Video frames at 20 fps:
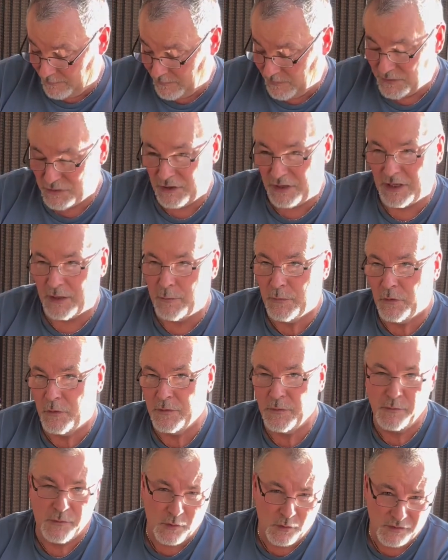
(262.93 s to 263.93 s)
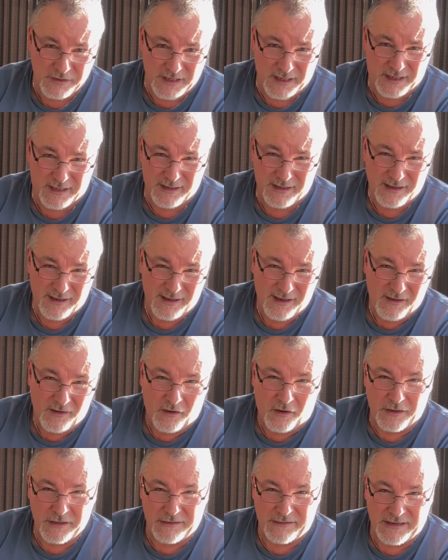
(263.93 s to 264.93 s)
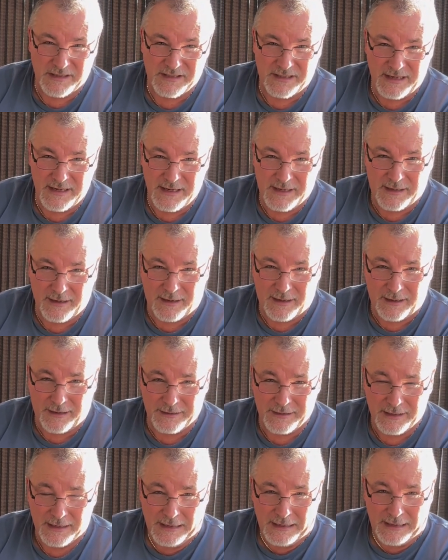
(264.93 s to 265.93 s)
so you can put your music on your SD card